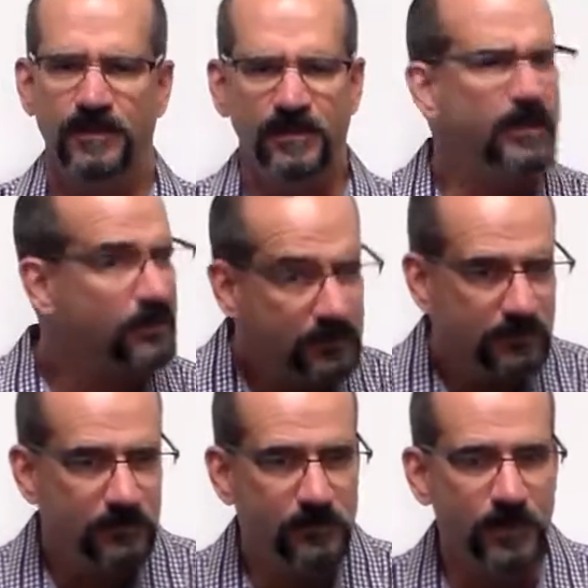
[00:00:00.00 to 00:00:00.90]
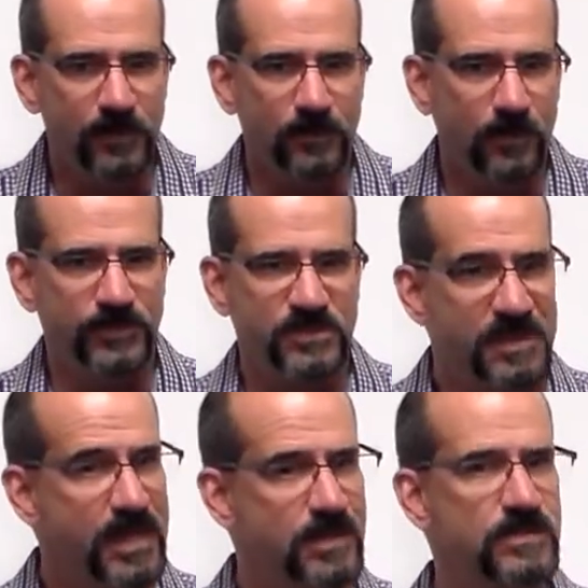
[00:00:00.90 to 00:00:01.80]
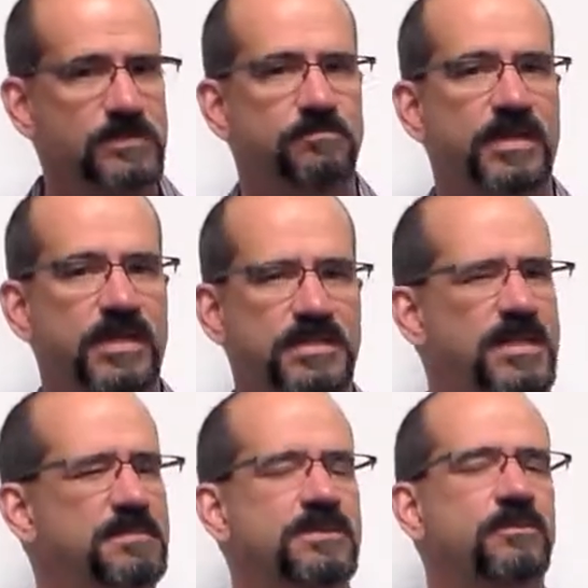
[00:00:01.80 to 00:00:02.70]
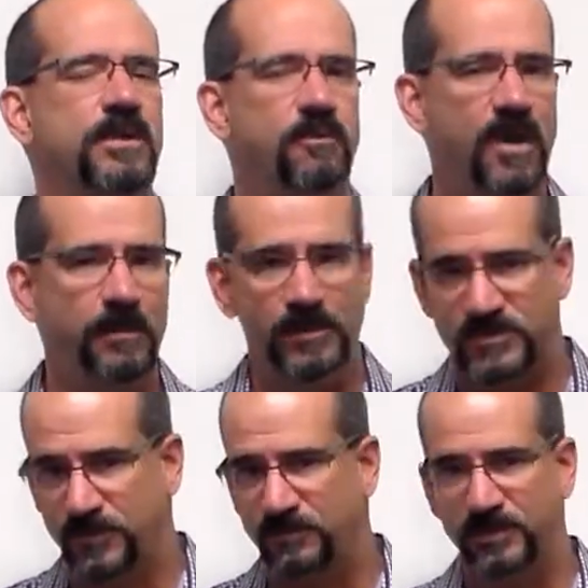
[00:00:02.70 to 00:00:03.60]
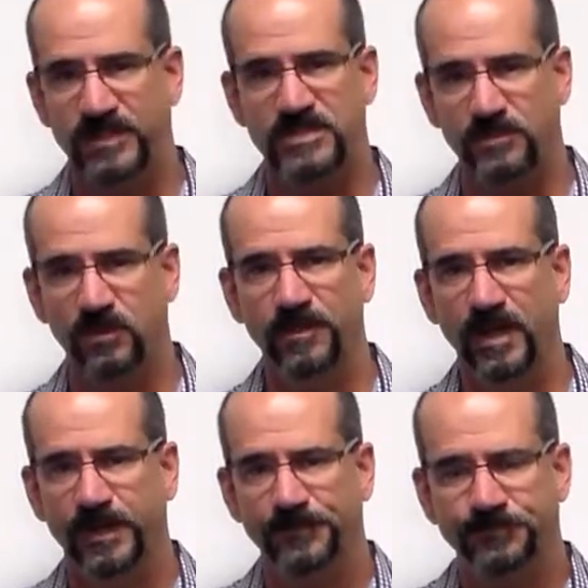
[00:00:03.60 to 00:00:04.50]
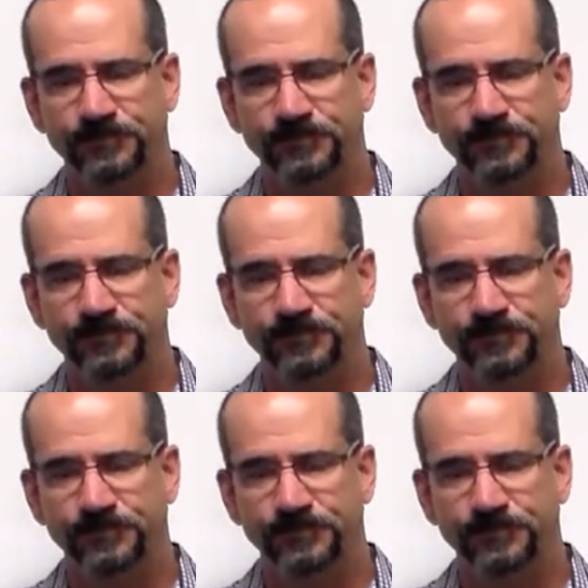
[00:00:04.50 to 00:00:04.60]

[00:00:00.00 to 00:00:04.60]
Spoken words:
They're like, we don't know what this means, but he did meet the requirements, so they release the old monk.